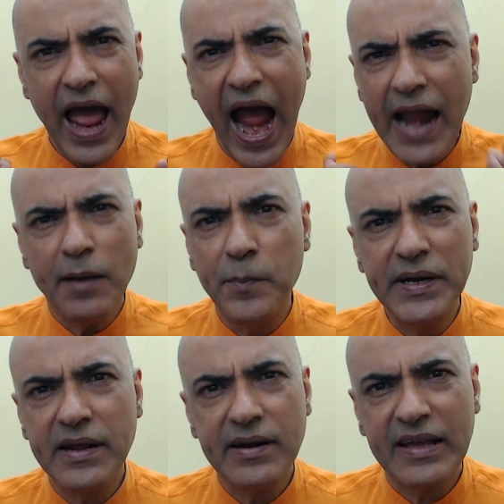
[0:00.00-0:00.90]
and
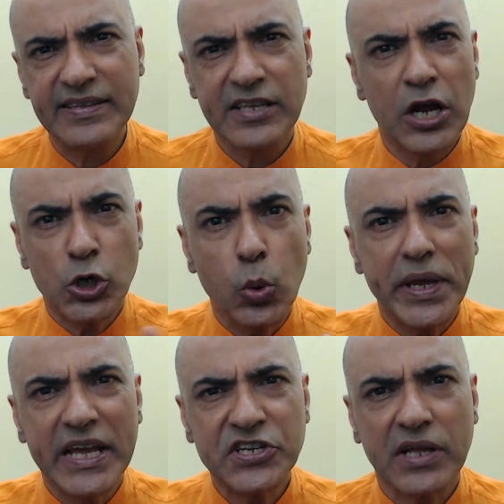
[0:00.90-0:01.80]
bitterness to
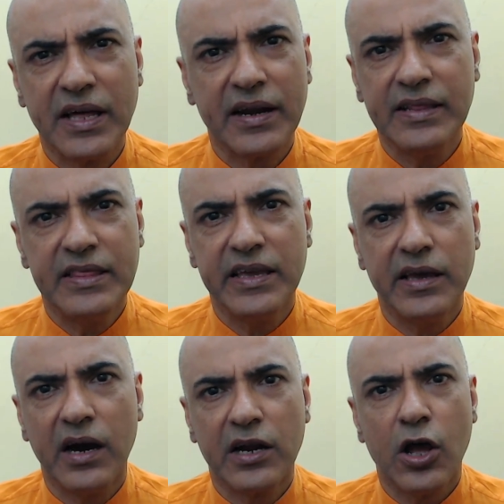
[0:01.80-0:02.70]
each other in the
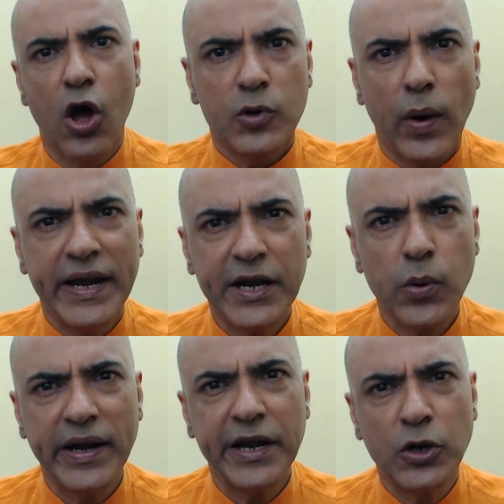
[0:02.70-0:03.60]
year
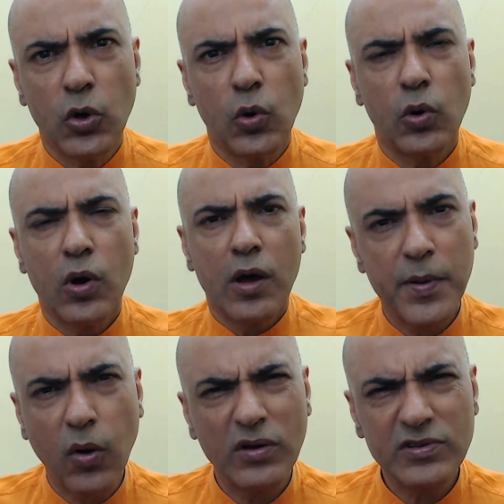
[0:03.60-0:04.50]
2022
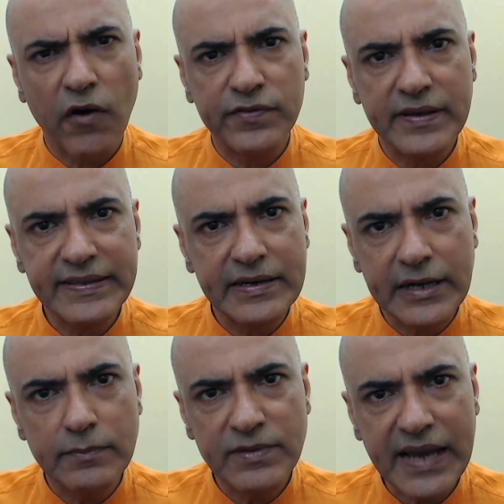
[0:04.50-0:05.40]
because of the
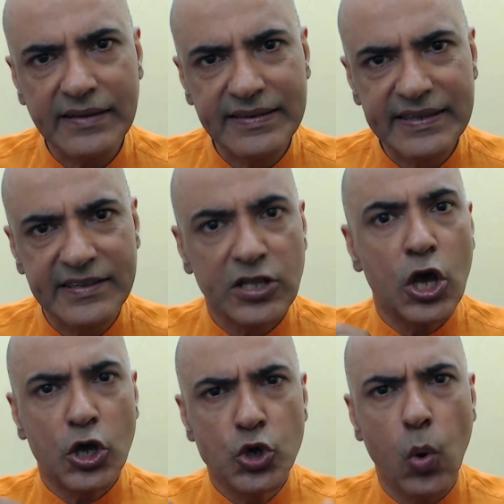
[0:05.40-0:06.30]

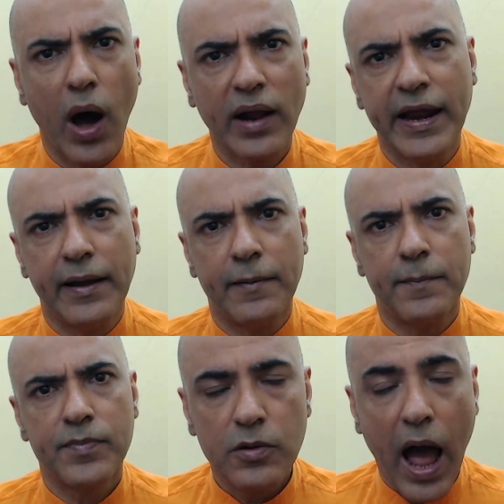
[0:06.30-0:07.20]
circumstances you are in.